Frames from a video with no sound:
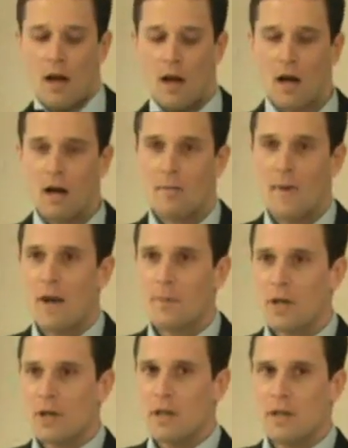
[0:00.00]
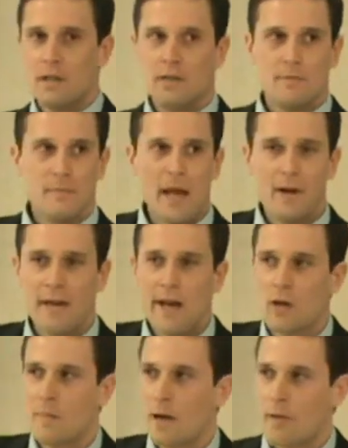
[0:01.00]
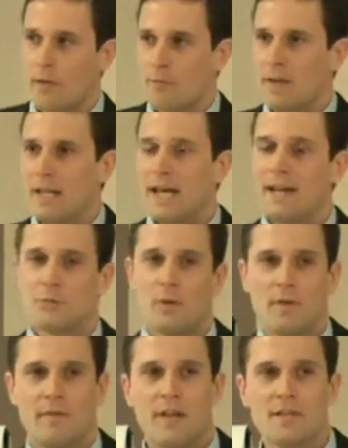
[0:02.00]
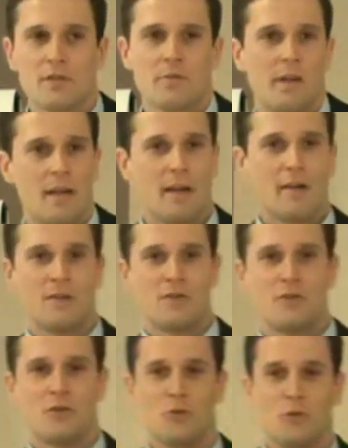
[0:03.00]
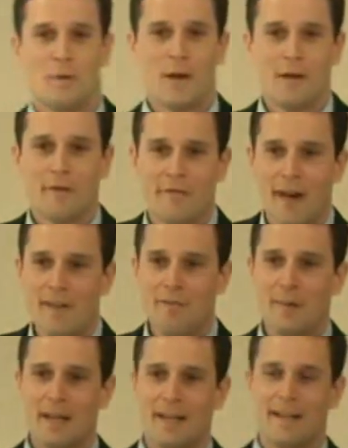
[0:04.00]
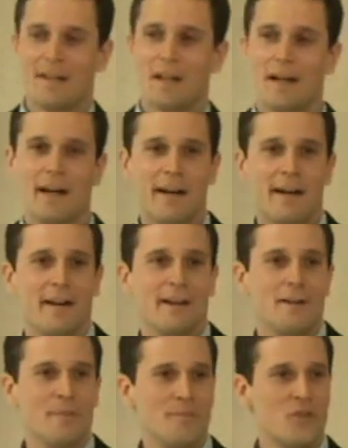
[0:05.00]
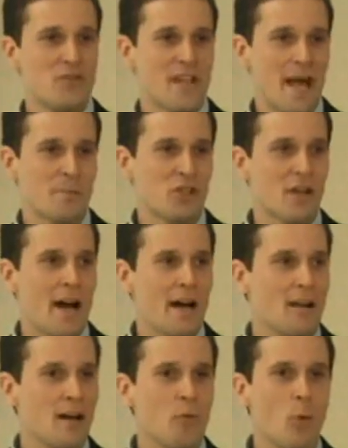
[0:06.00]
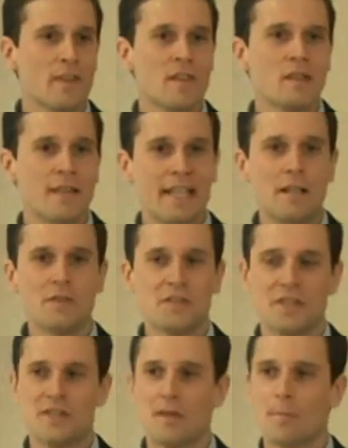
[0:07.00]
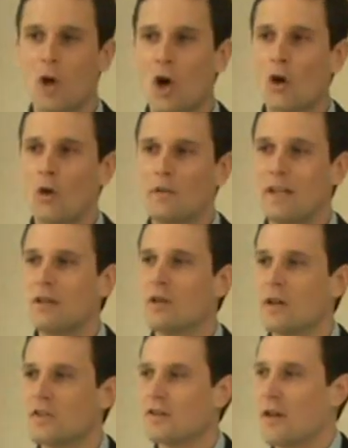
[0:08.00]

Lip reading: I'm going to pare down about 3 days worth of history here into about a 5-minute snapshot of what the legal system currently looks